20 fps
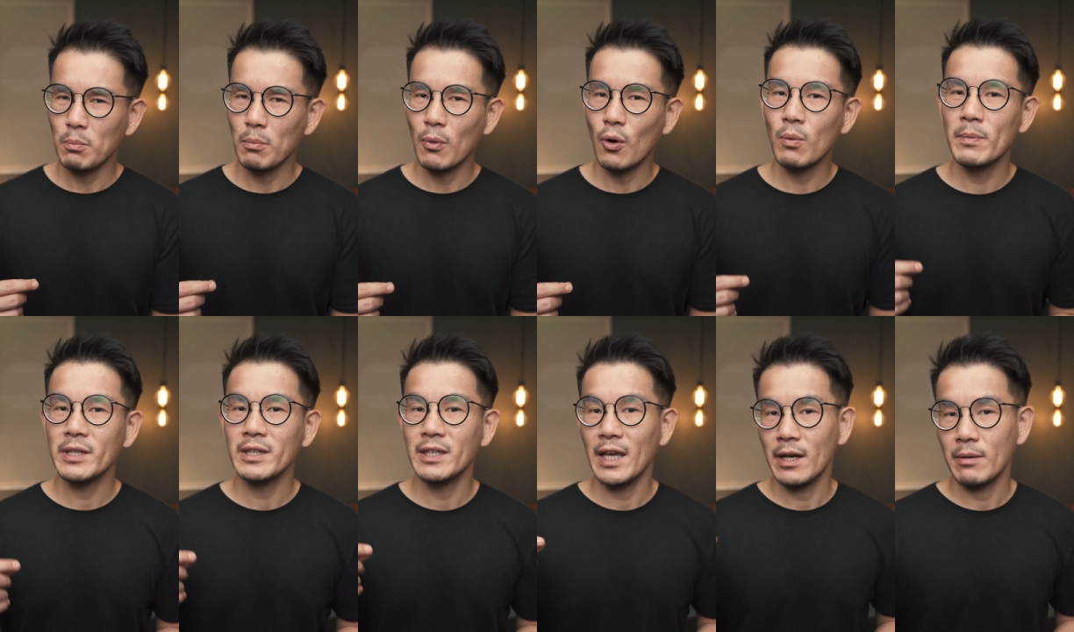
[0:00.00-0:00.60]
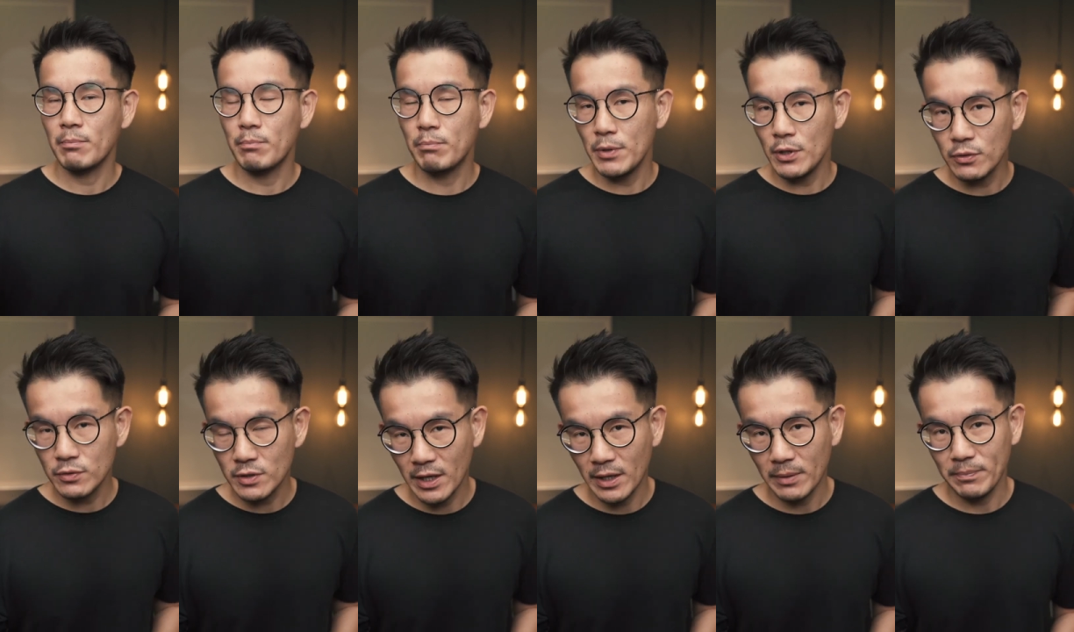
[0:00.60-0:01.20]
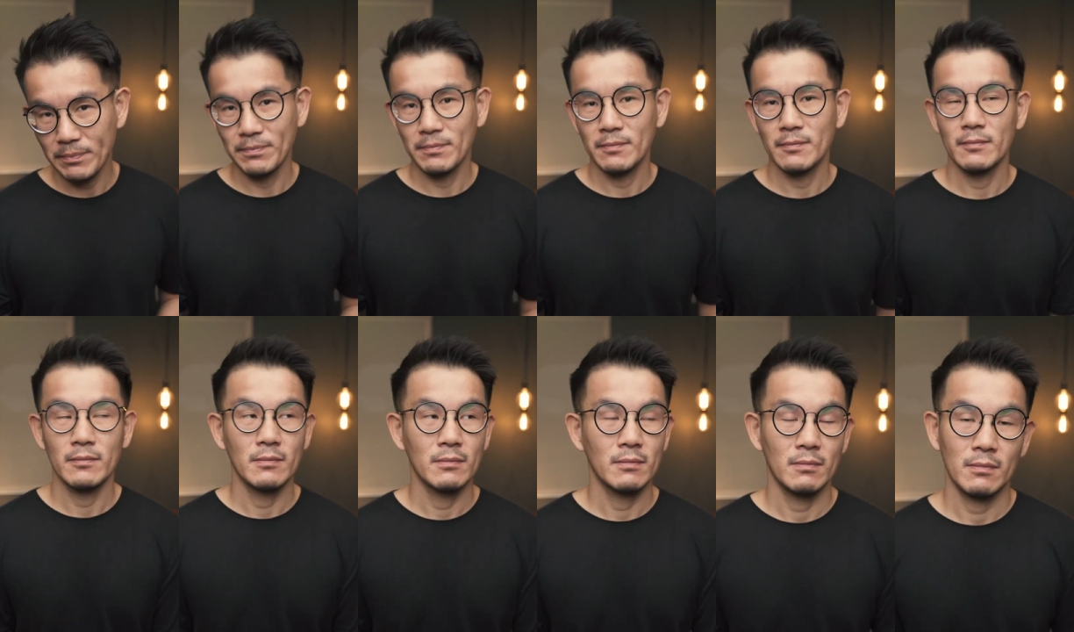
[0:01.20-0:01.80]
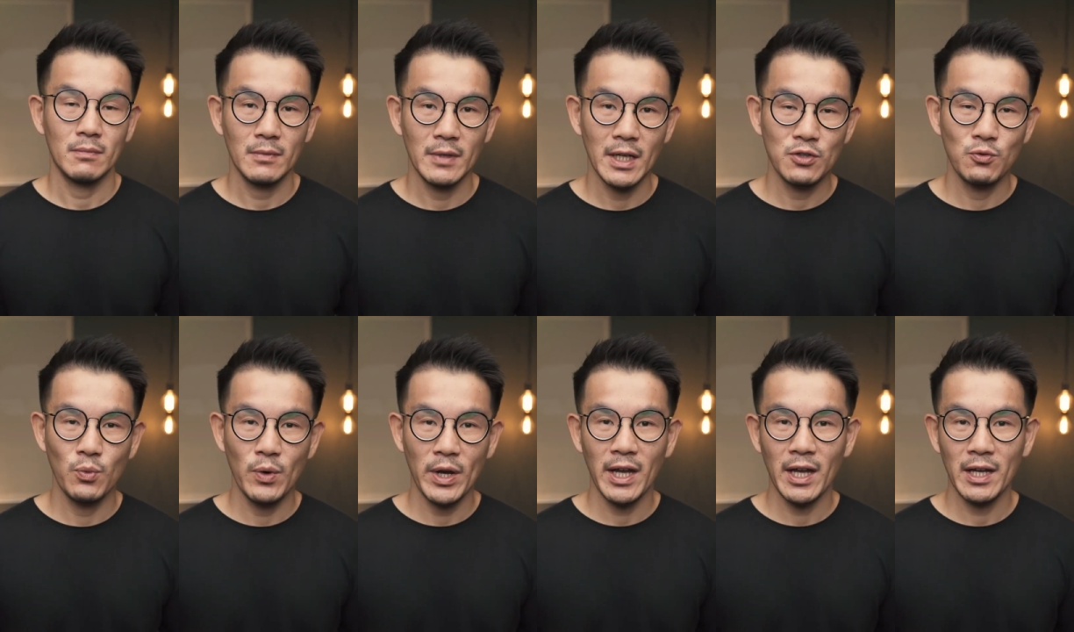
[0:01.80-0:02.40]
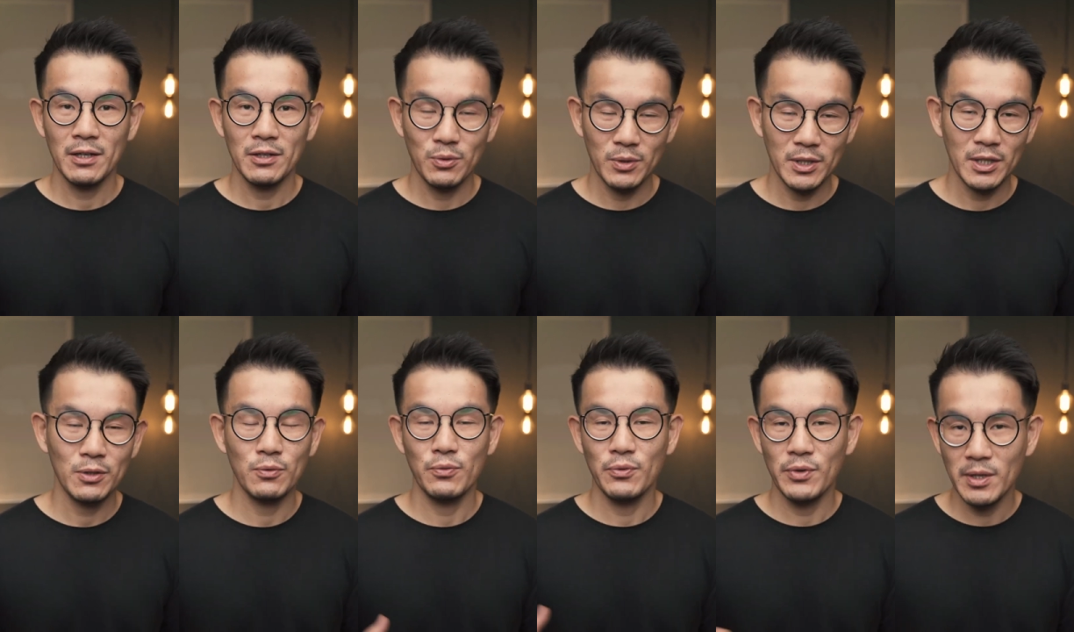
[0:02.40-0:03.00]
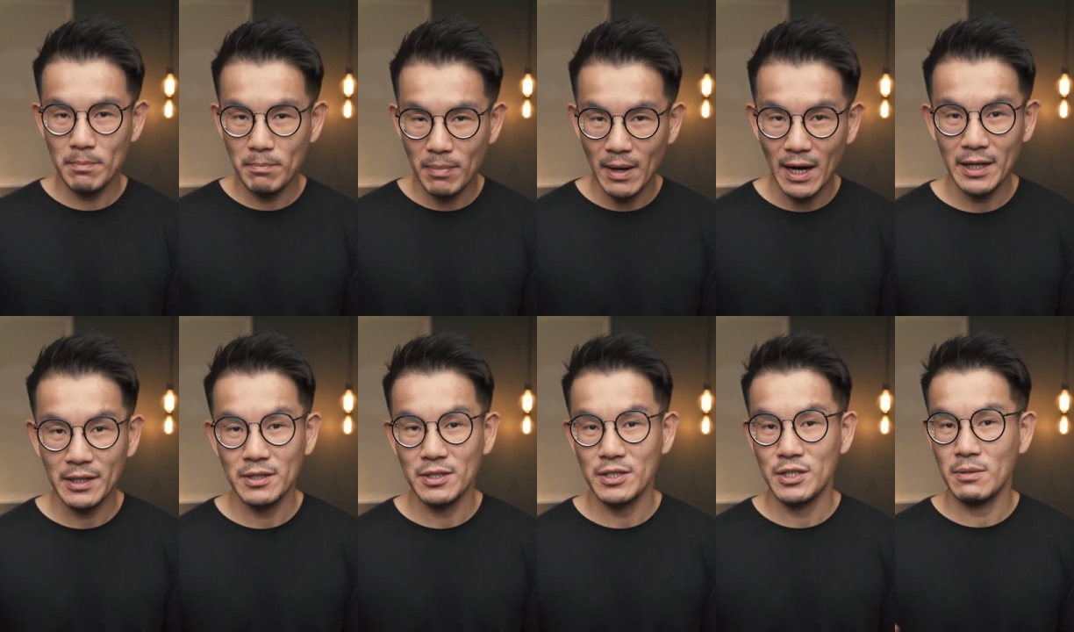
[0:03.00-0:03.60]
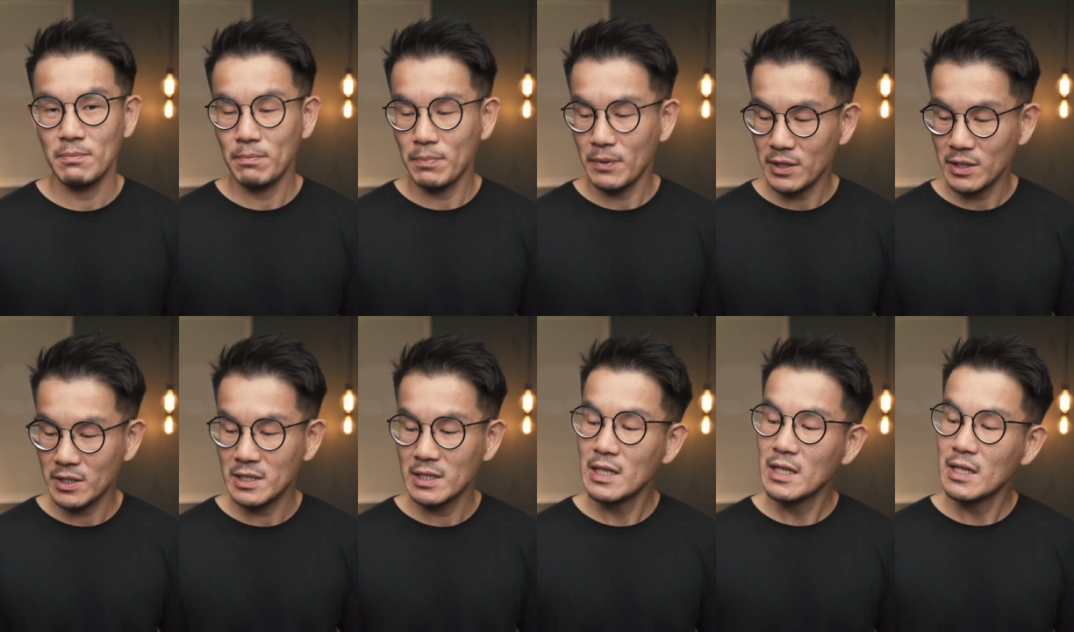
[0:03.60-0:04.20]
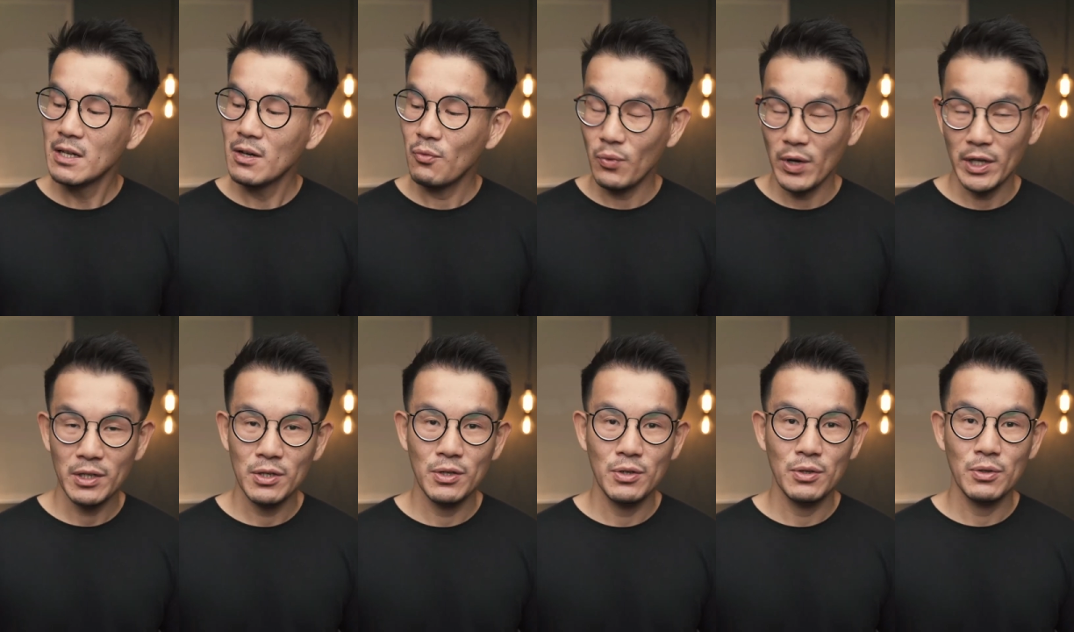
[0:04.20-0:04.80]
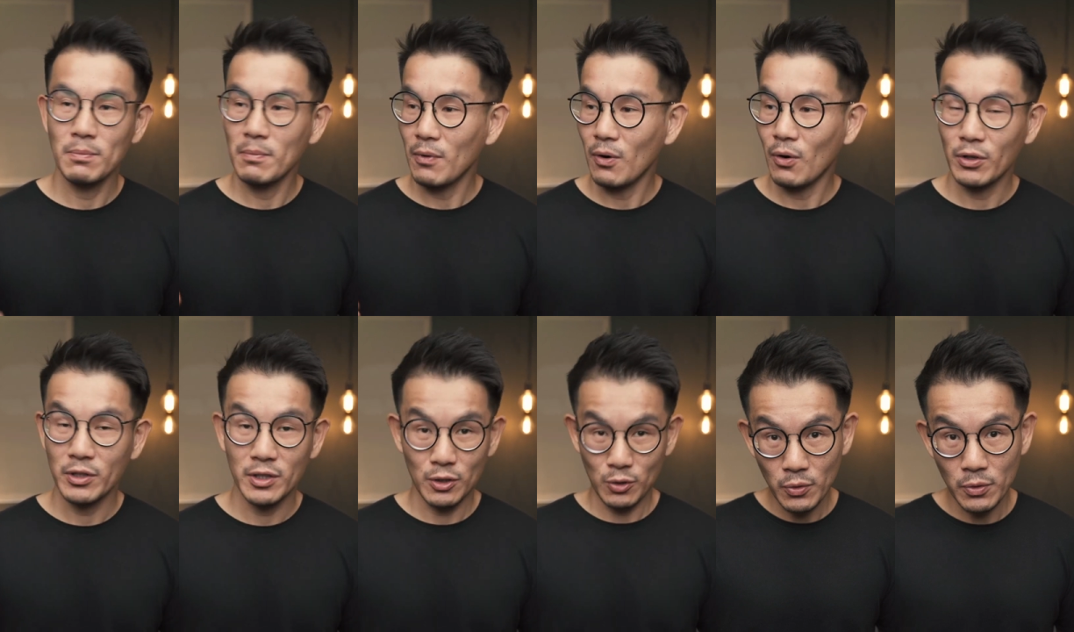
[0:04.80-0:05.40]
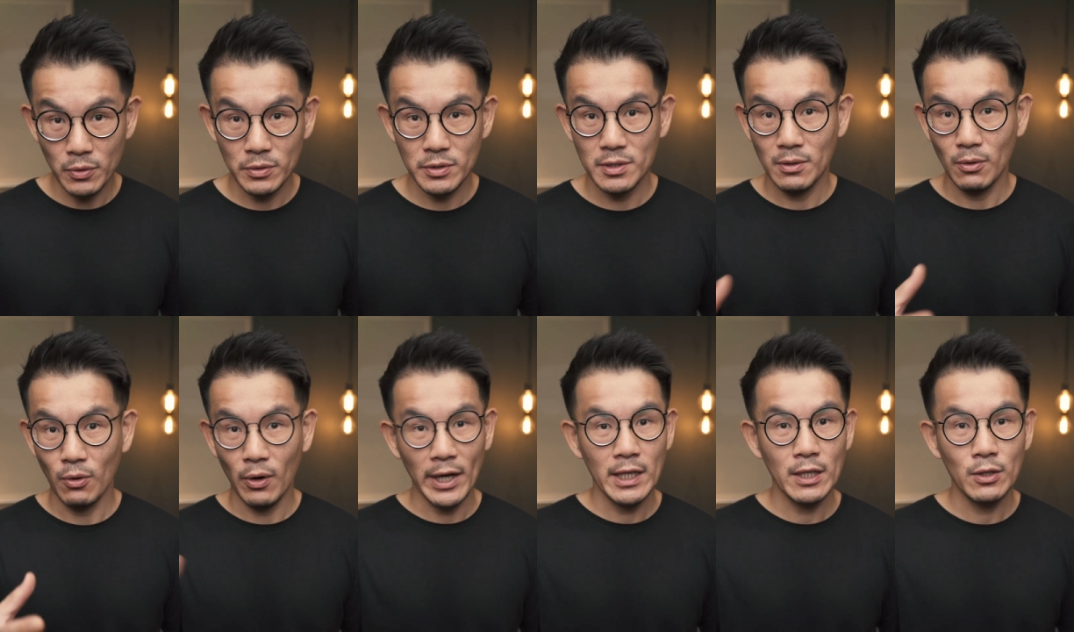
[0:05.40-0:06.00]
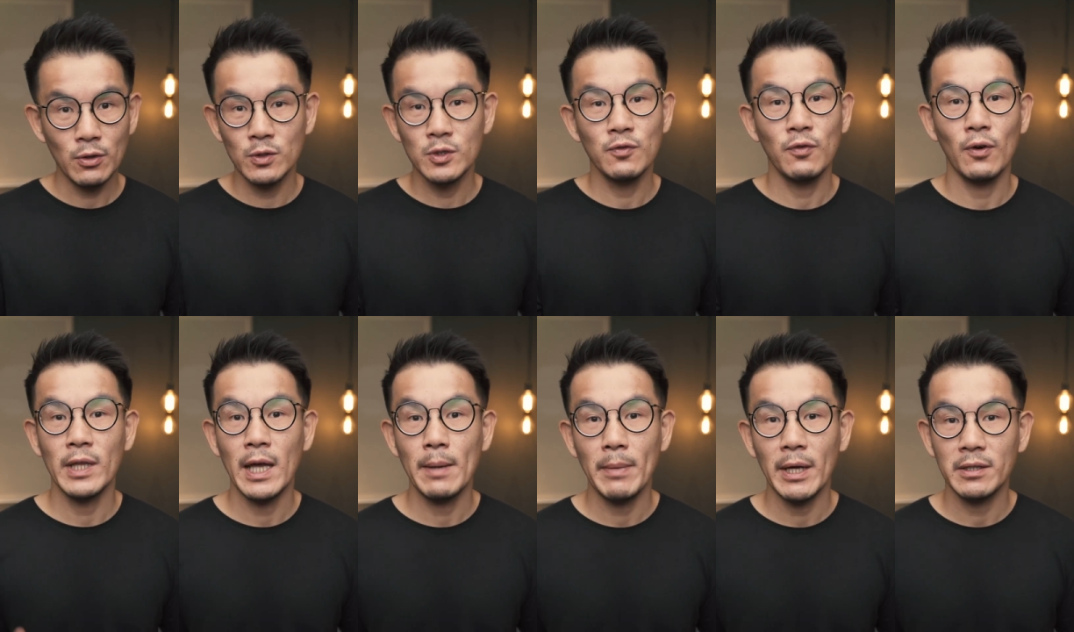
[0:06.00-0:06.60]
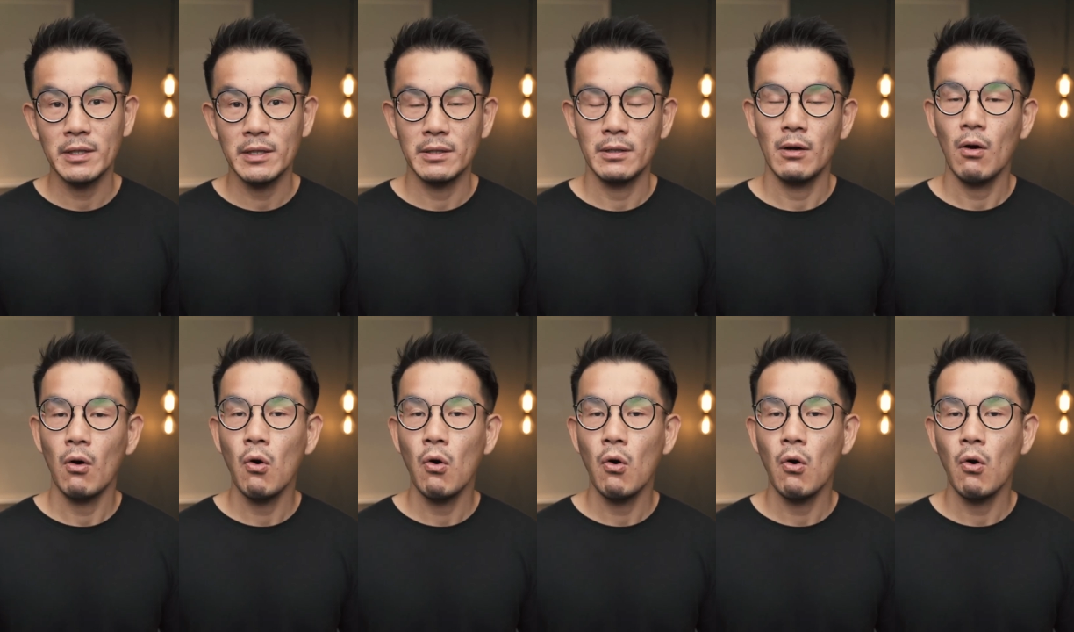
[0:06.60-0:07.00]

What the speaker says: moment they abuse them, that's where you need to rebuy the cheapest vacuum or the tools, or any tools for that matter,